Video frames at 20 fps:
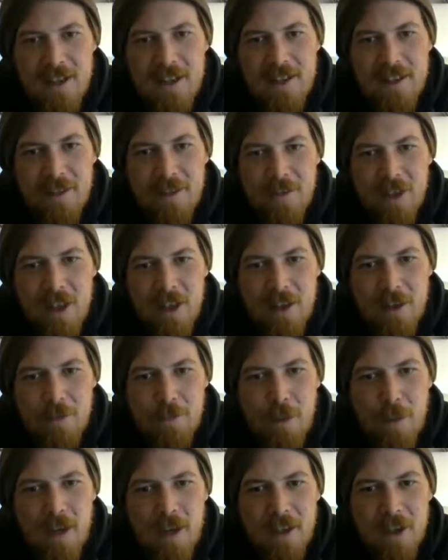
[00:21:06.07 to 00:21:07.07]
He's going to have another
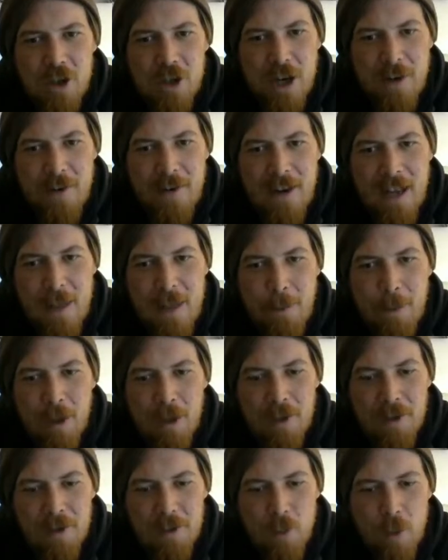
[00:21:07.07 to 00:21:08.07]
bite of the cherry here.
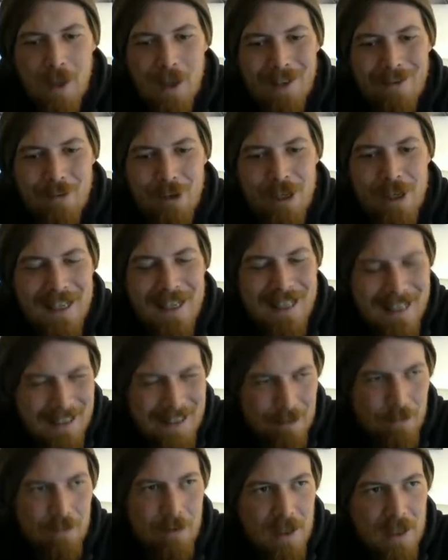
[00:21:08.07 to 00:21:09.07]
Bollard as well,
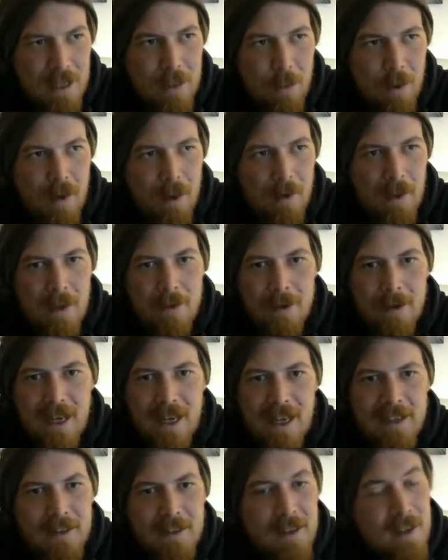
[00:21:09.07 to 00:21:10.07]
really, really well there
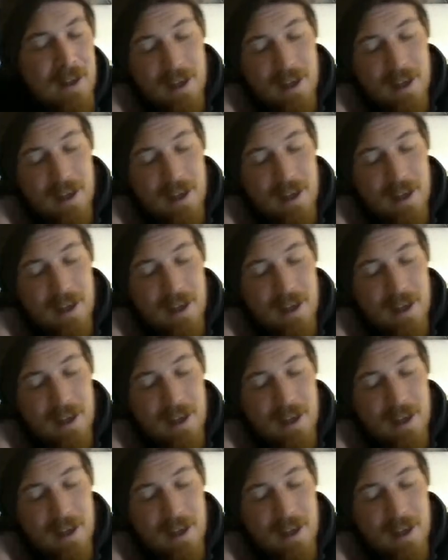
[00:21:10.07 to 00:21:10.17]
again.